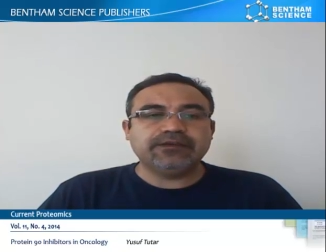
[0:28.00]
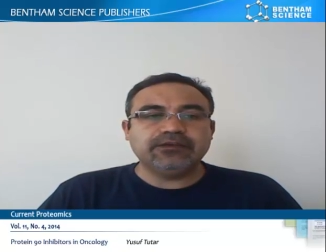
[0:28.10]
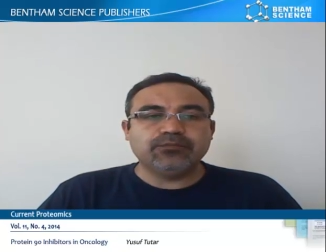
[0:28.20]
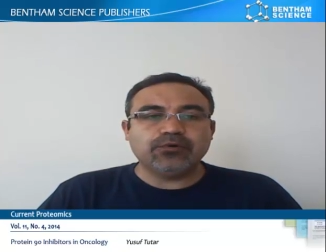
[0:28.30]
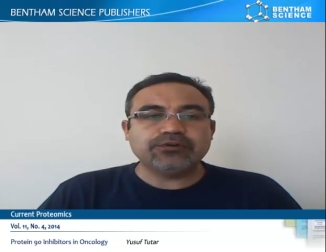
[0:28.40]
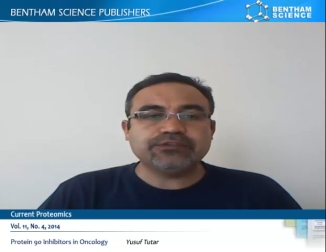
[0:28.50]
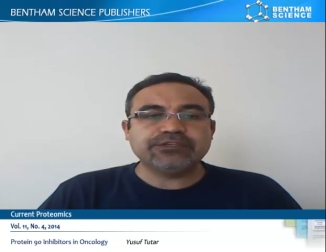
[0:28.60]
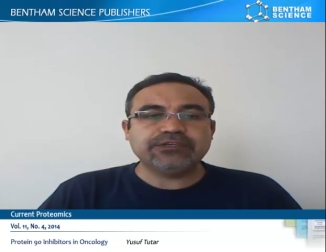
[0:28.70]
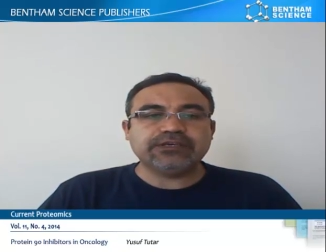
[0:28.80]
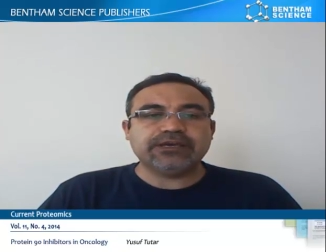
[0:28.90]

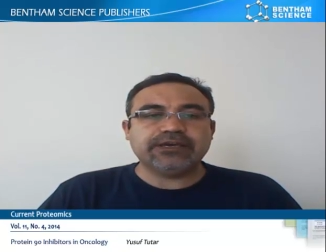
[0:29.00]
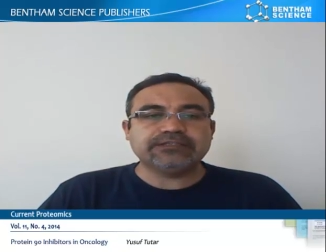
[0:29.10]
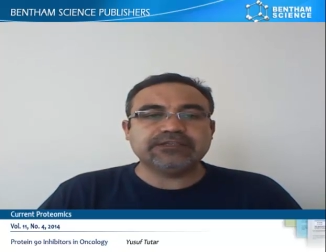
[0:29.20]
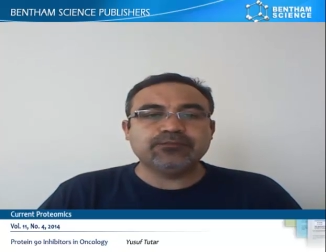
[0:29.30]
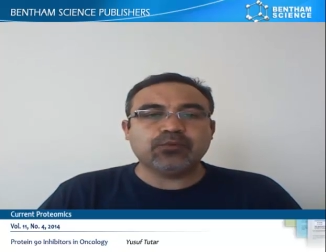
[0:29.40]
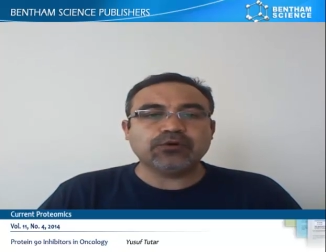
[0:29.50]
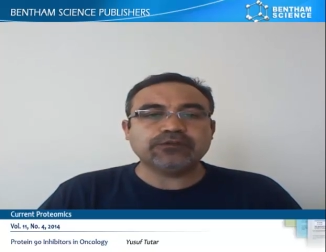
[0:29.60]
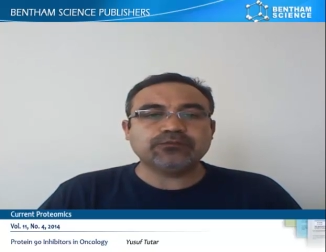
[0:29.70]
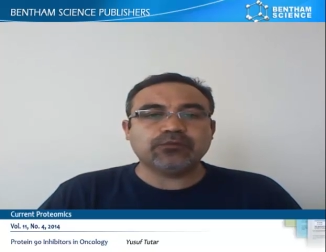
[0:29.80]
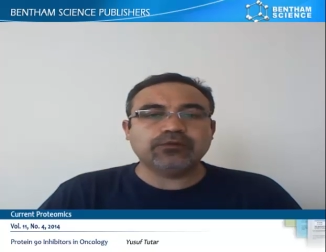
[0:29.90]
emerging as
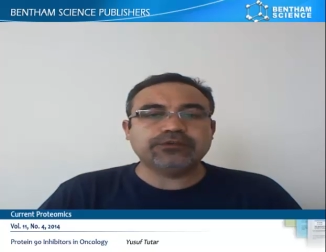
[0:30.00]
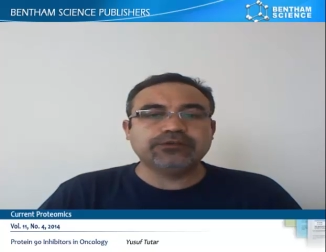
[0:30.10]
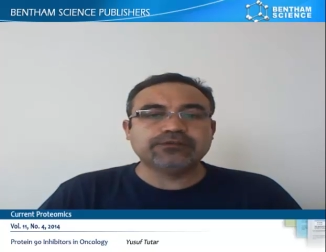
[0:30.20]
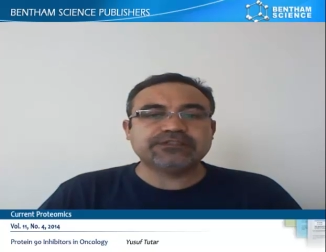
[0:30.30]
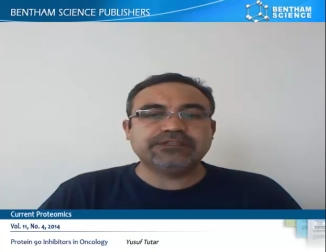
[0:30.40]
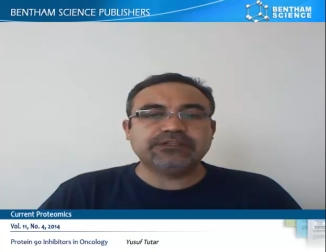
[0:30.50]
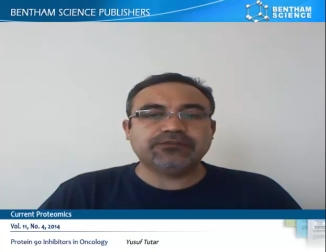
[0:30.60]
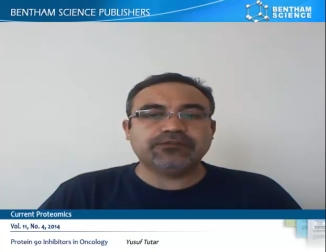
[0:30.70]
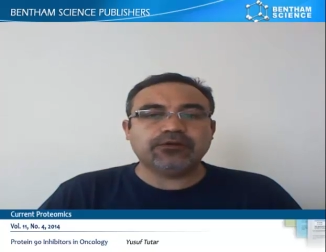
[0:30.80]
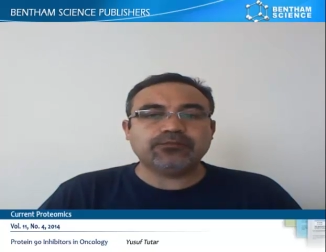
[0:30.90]
important molecules in the
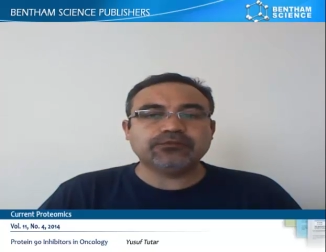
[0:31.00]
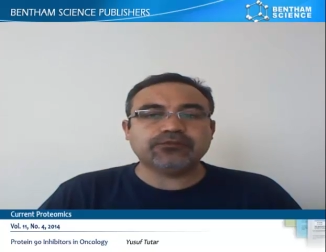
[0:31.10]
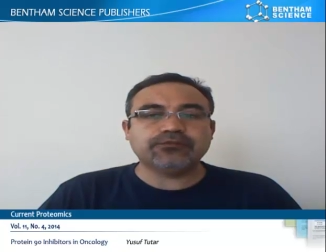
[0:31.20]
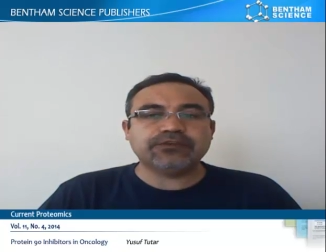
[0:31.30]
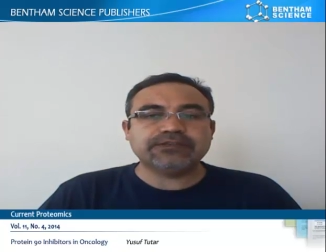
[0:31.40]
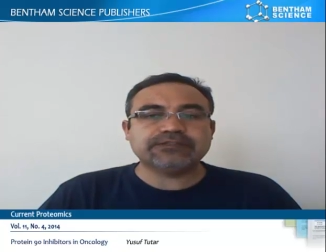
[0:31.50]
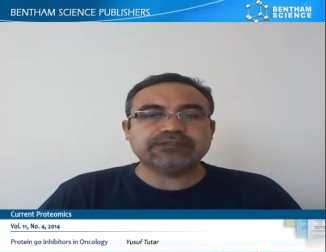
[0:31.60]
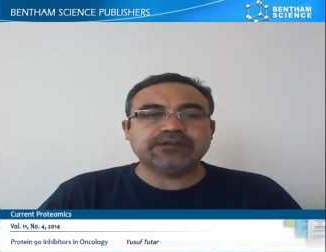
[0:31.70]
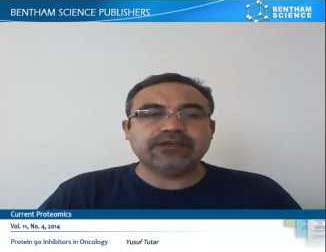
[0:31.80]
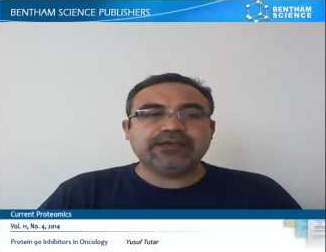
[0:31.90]
development of
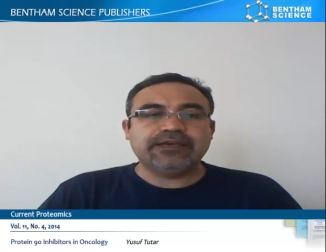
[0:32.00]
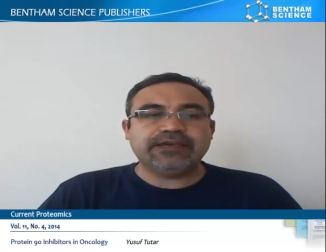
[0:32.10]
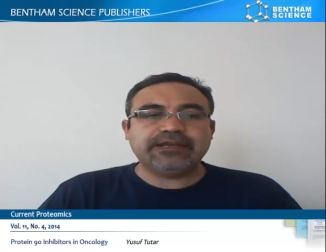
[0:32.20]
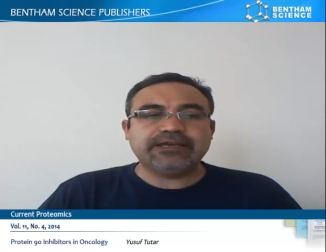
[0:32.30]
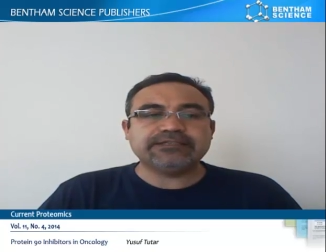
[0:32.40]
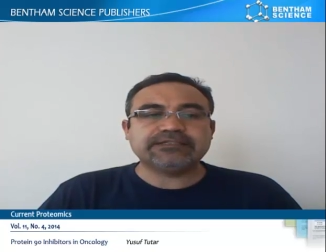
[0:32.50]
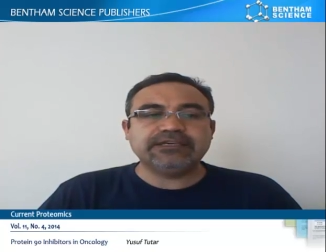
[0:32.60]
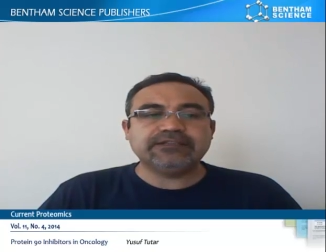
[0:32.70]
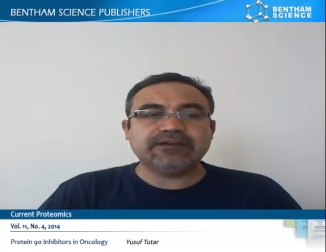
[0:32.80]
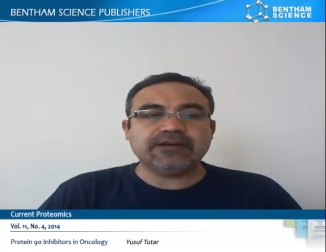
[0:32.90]
cancer and as
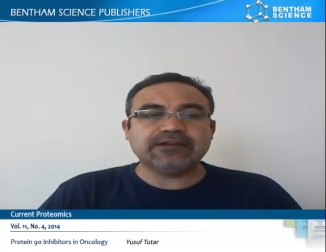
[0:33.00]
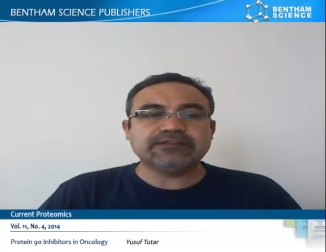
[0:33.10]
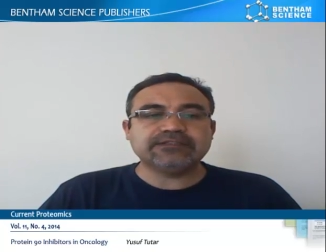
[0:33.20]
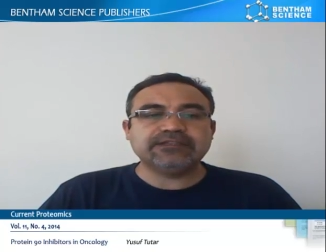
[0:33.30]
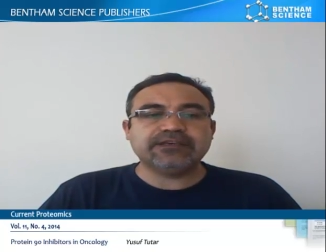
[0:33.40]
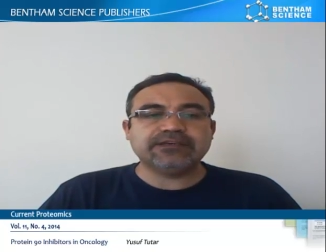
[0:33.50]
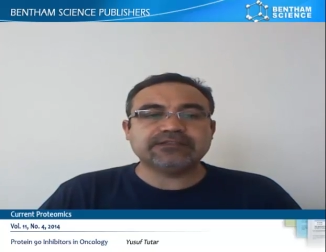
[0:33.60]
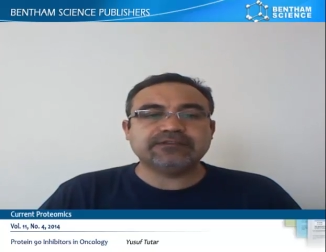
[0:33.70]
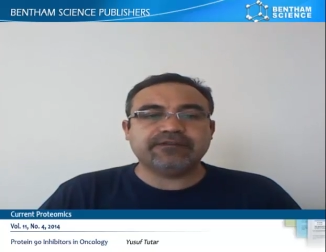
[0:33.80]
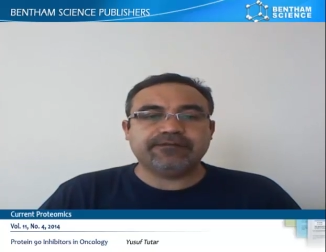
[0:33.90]
key targets in
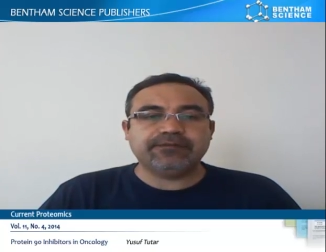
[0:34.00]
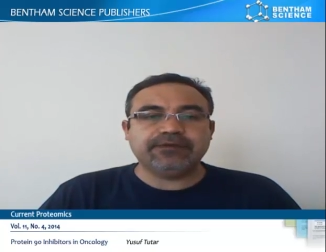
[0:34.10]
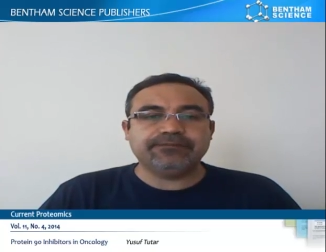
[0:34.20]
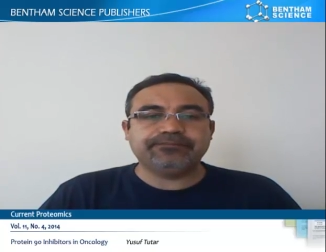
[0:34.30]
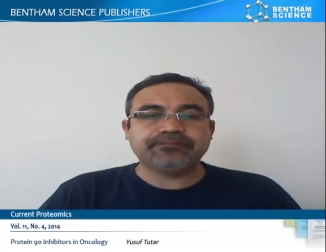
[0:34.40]
cancer therapy.